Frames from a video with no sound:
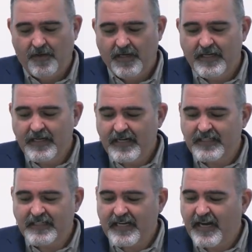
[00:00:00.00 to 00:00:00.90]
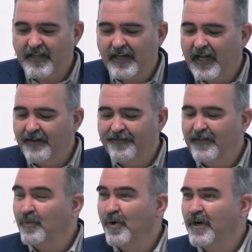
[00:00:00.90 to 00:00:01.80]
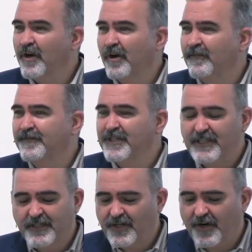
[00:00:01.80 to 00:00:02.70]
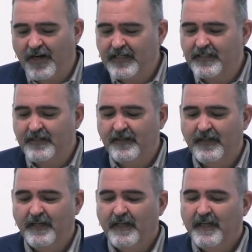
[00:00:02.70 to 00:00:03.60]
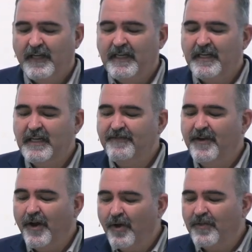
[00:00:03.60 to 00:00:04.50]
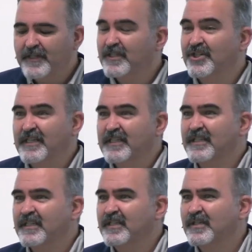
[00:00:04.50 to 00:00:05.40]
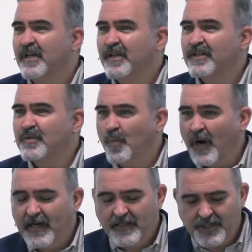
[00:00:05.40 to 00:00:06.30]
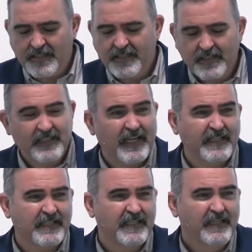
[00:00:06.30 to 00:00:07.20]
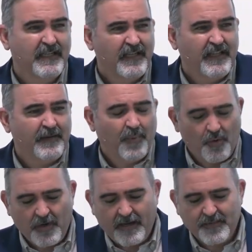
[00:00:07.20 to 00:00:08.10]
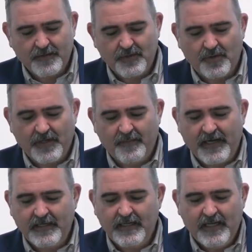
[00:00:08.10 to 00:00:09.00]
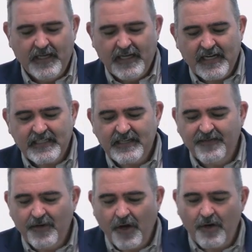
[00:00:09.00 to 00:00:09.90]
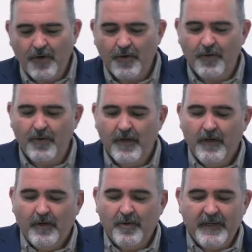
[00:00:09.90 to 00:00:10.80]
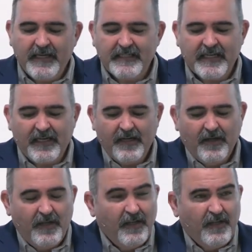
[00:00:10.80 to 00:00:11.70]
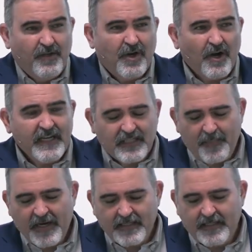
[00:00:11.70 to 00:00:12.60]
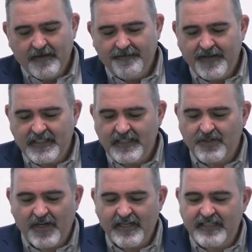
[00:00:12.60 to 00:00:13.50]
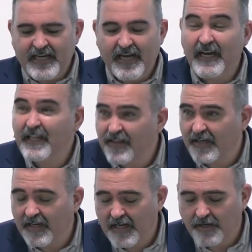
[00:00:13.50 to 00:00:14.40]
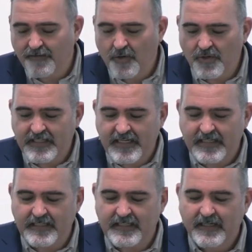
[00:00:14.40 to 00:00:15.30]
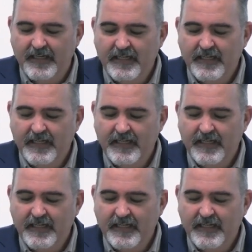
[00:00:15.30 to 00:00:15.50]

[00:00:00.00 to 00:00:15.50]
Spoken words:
He didn't understand the life and the work of Jesus Christ. He didn't even know this Jesus, this one Jesus that Paul kept on talking about. He doesn't even know who he is. And you can't expect Festus to understand anything. And of course, he's